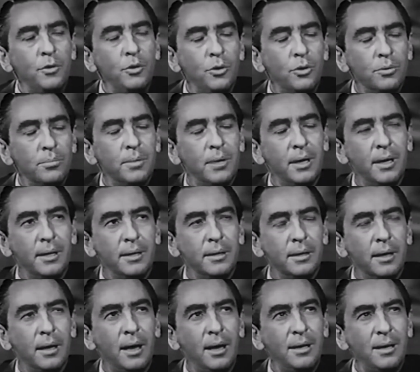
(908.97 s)
If you don't
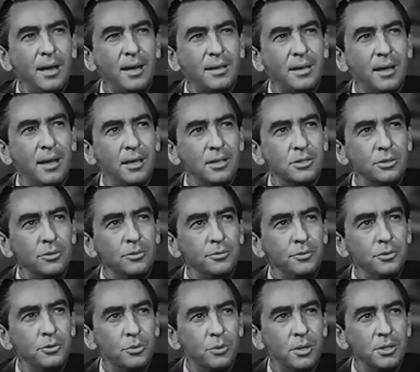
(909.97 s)
mind, I'd like to ask
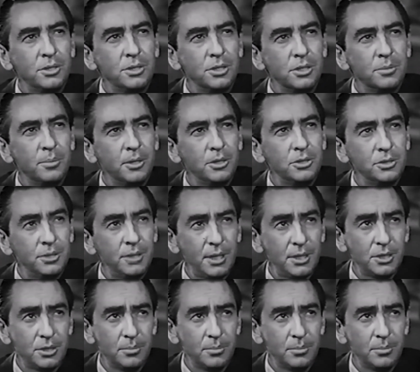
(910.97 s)
you a few questions about your